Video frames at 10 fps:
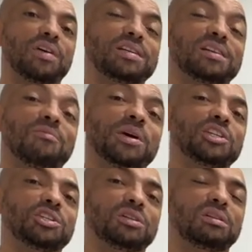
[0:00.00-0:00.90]
as I've
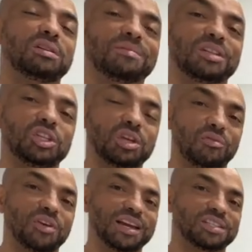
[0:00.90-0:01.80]
mentioned, don't
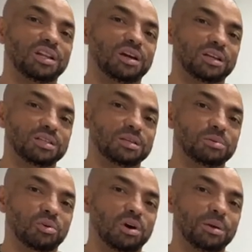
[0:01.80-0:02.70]
forget to like and
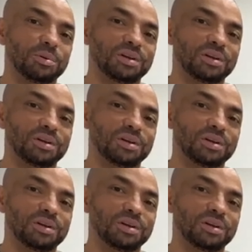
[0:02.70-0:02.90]
subscribe.